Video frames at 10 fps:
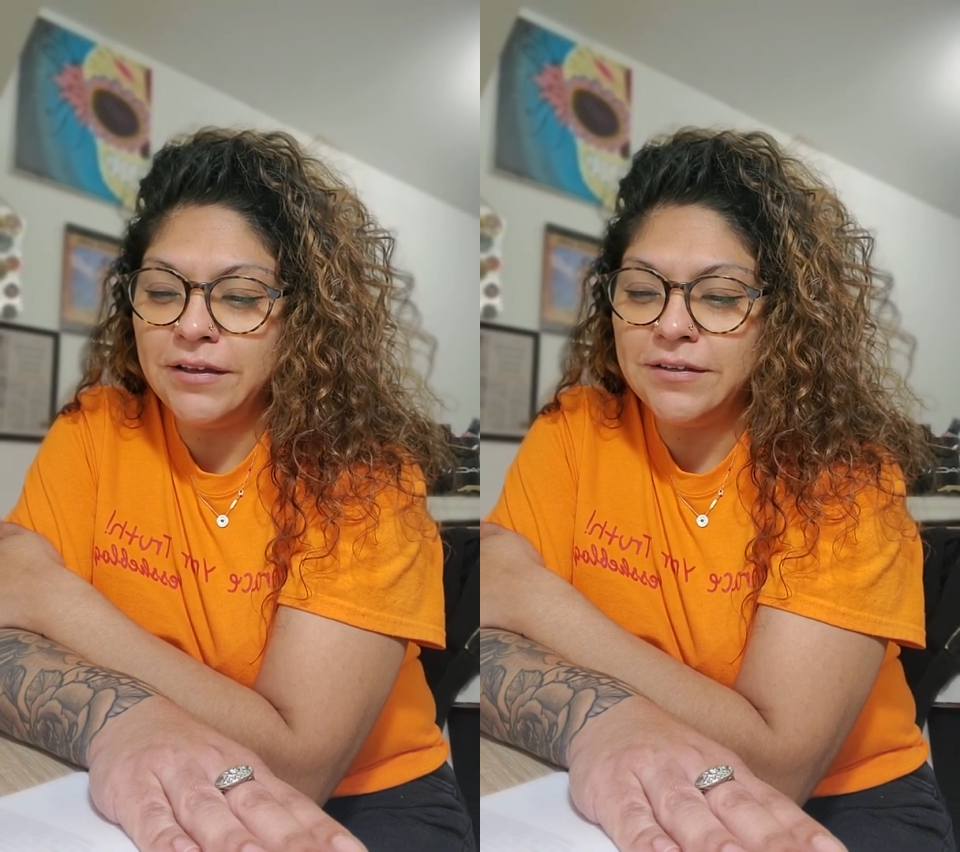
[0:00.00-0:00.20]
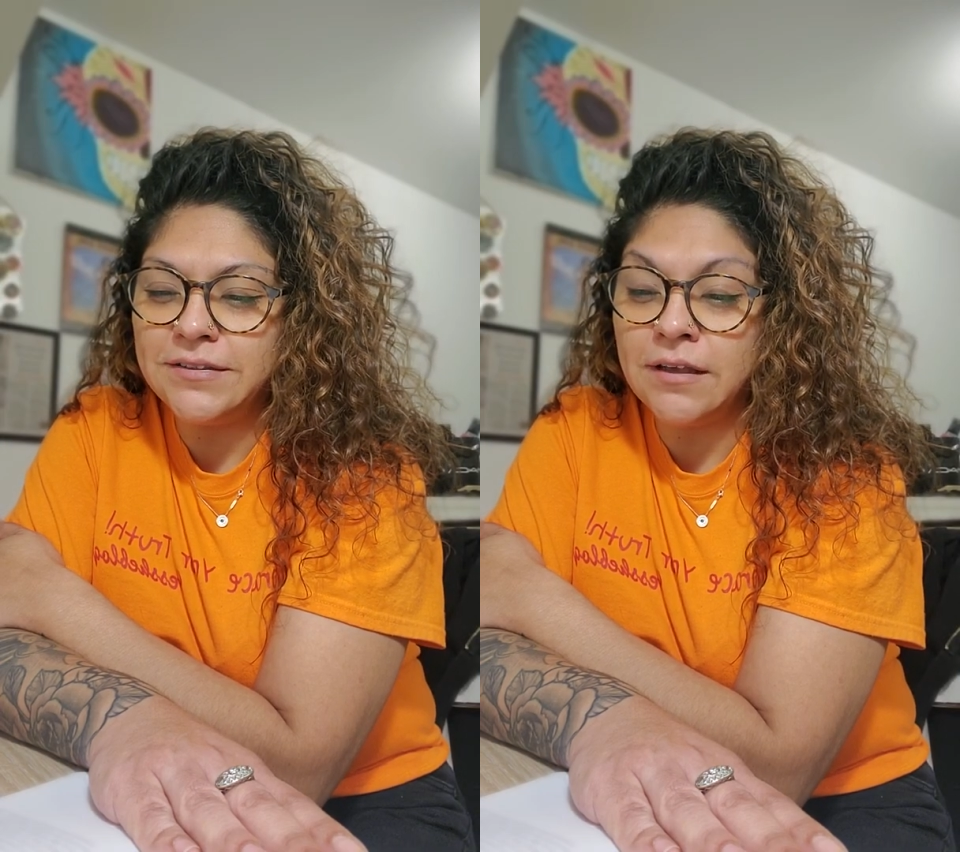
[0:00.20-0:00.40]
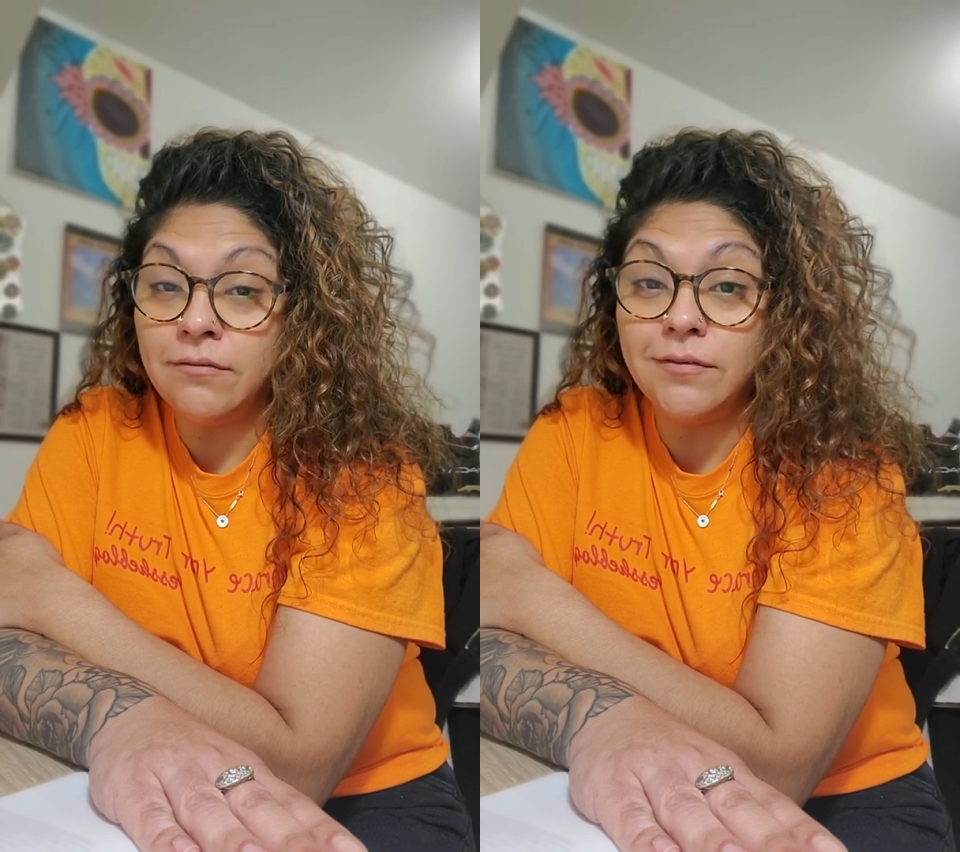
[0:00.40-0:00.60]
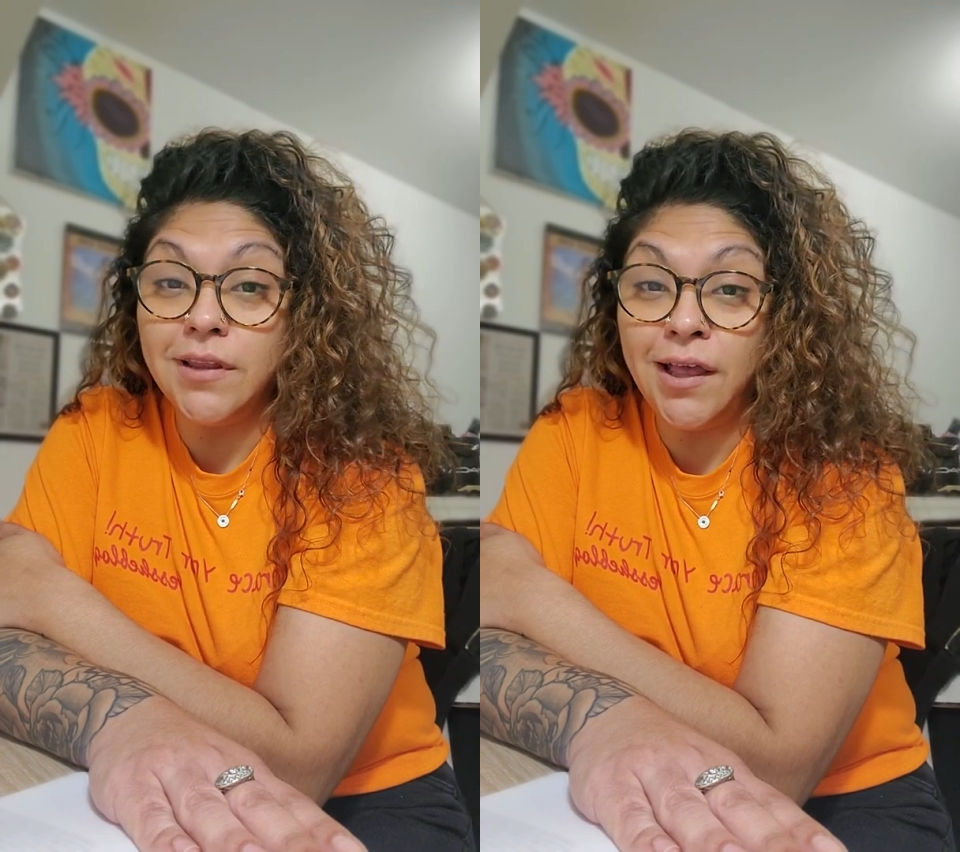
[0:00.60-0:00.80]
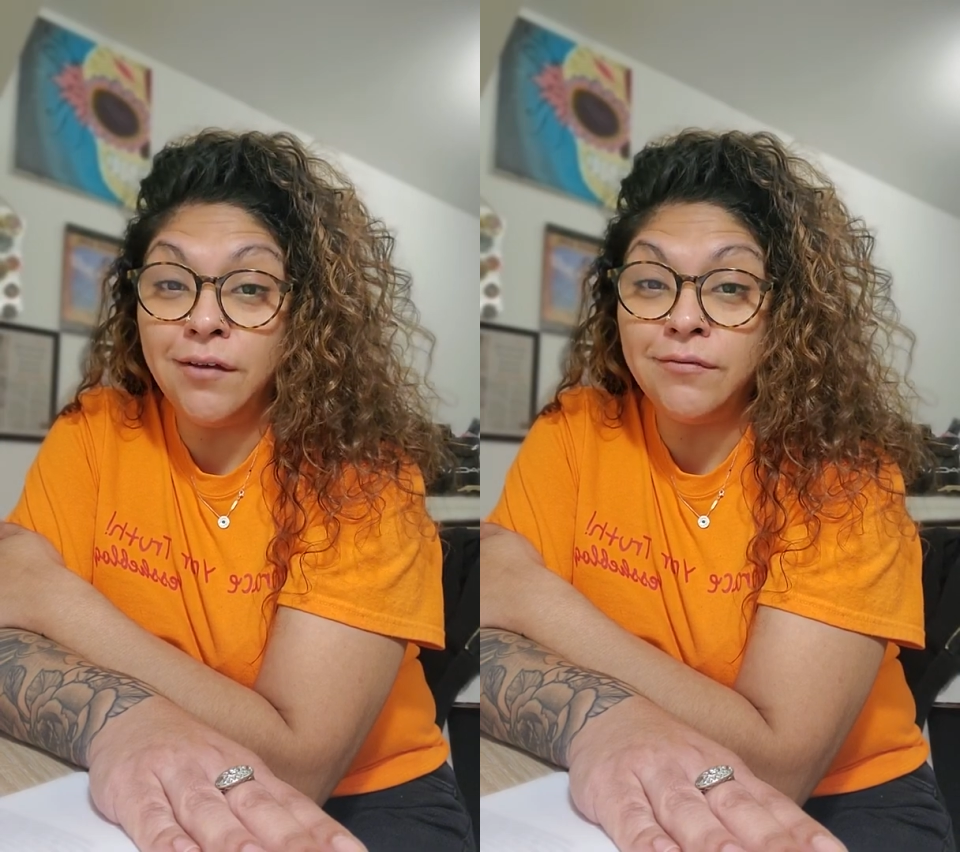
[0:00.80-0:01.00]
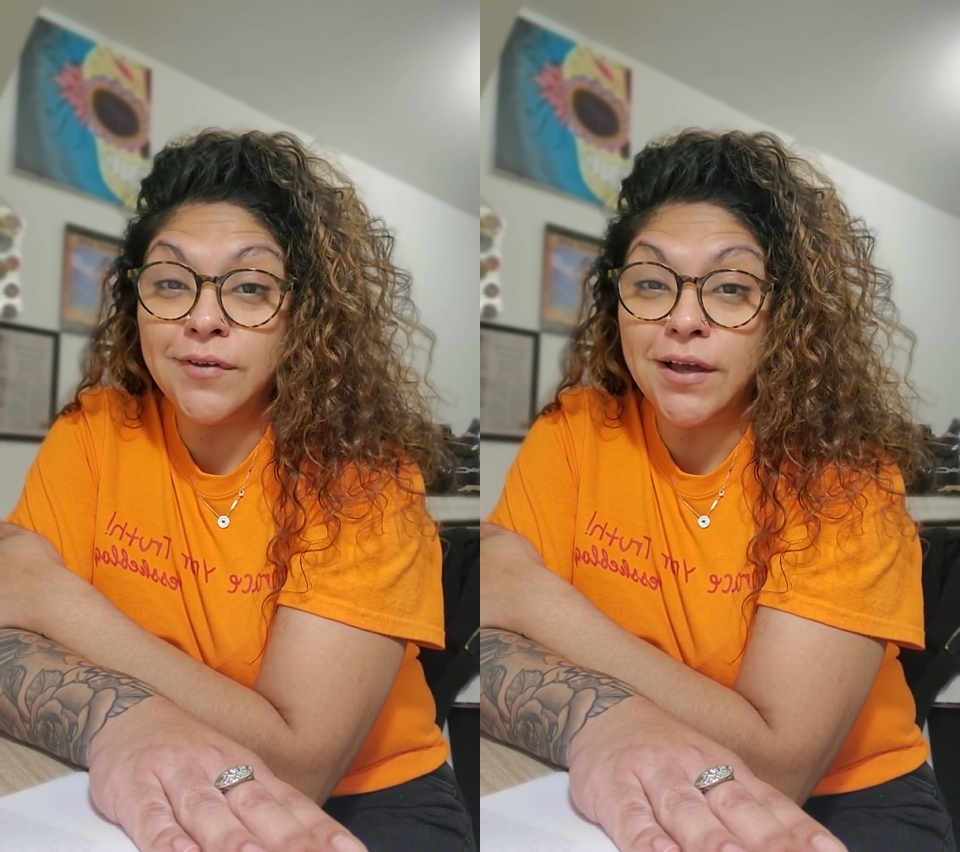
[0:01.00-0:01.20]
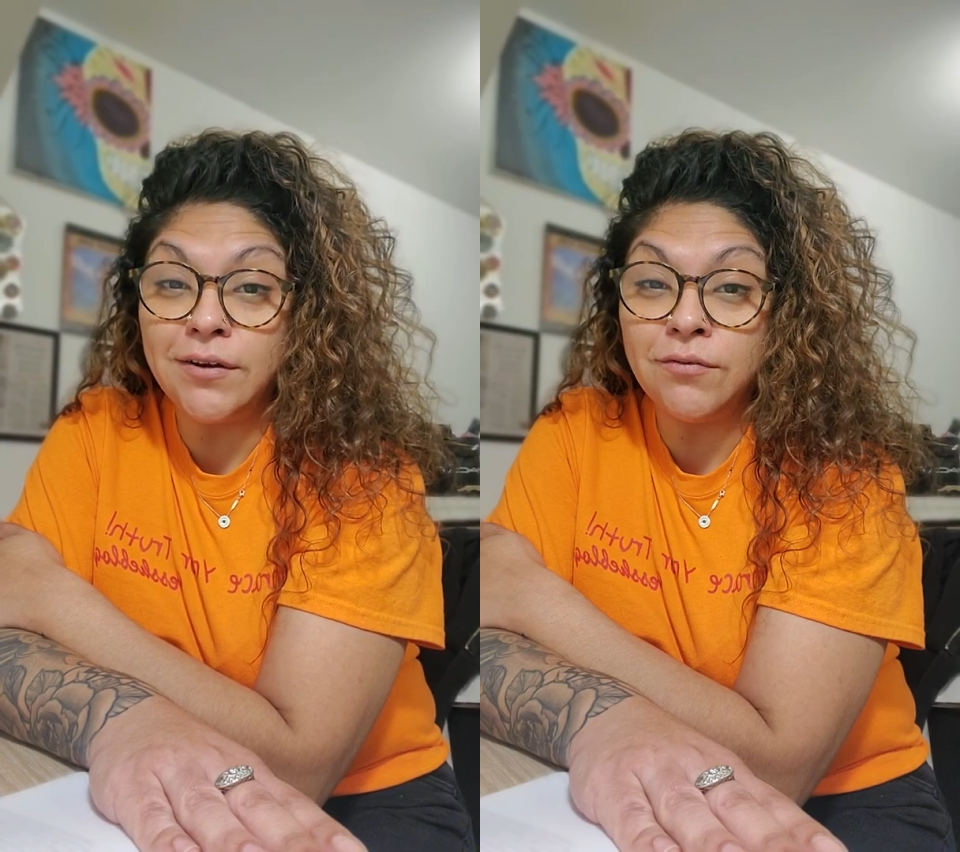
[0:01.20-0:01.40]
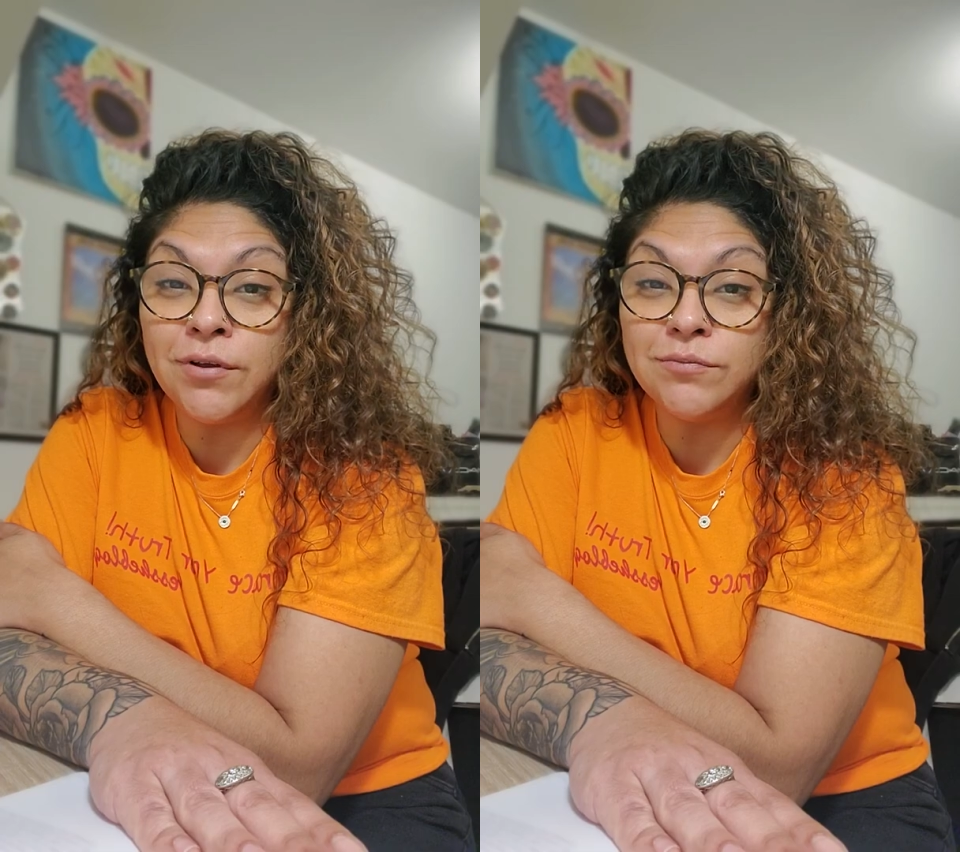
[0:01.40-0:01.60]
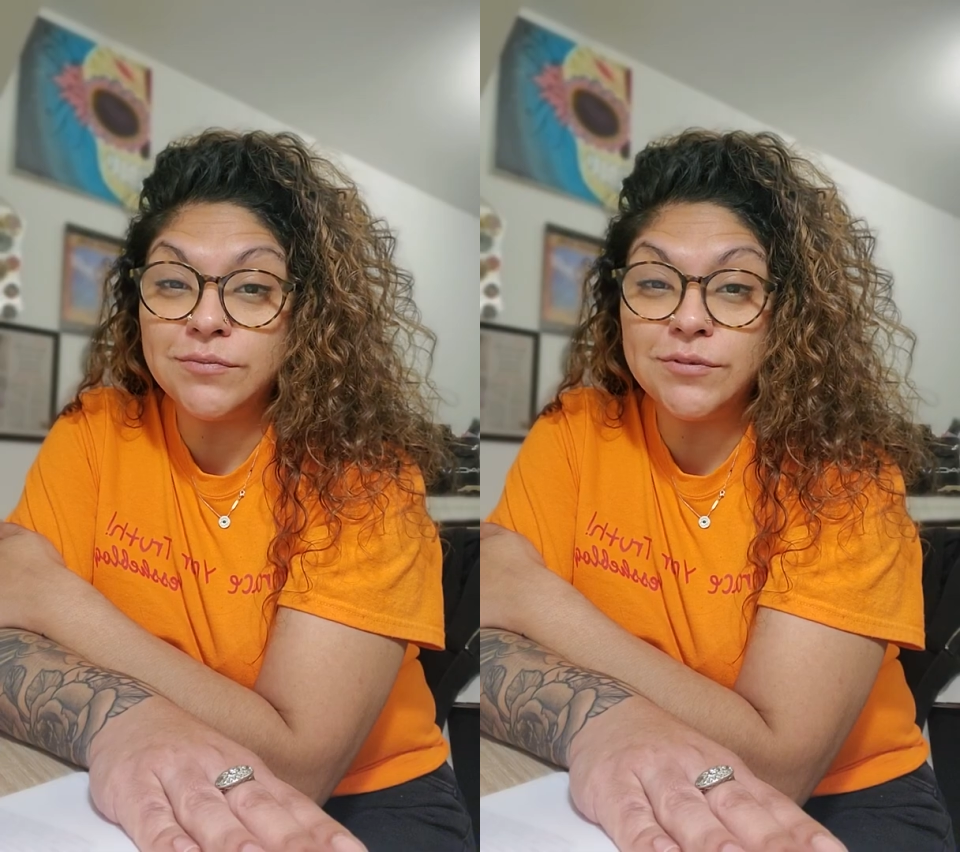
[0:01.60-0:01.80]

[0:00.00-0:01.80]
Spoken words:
self-love kind of went,